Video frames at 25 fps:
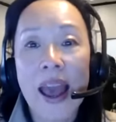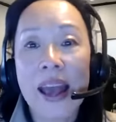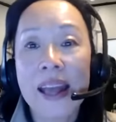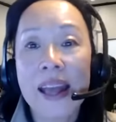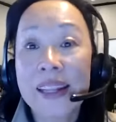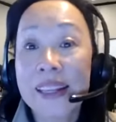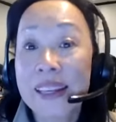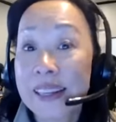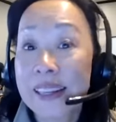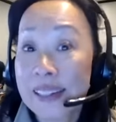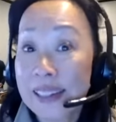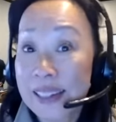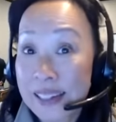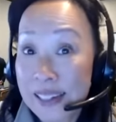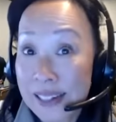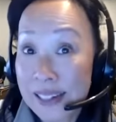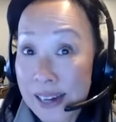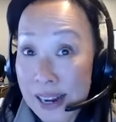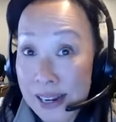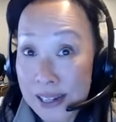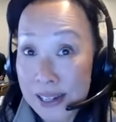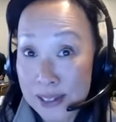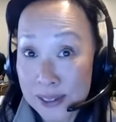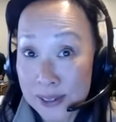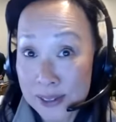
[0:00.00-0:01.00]
and can
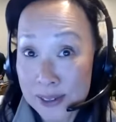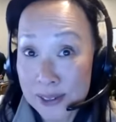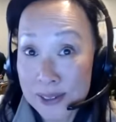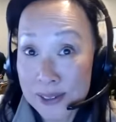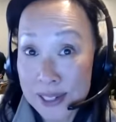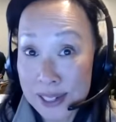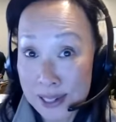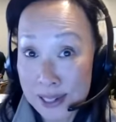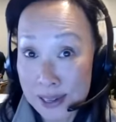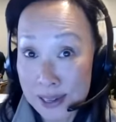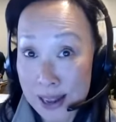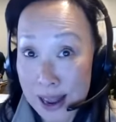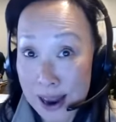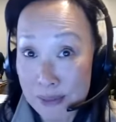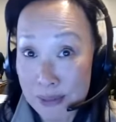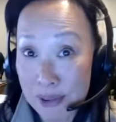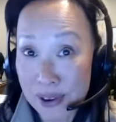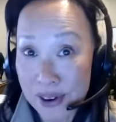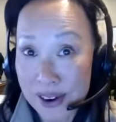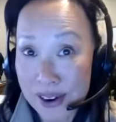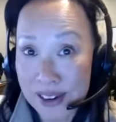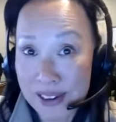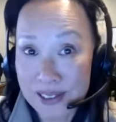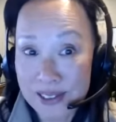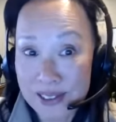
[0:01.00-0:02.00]
connect you to
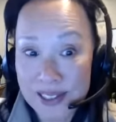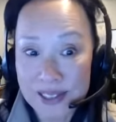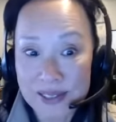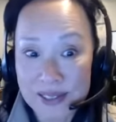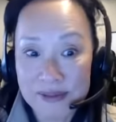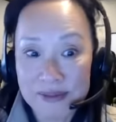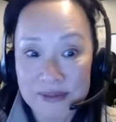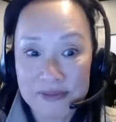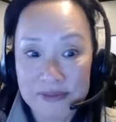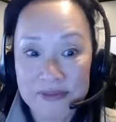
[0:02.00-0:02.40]
collaborators.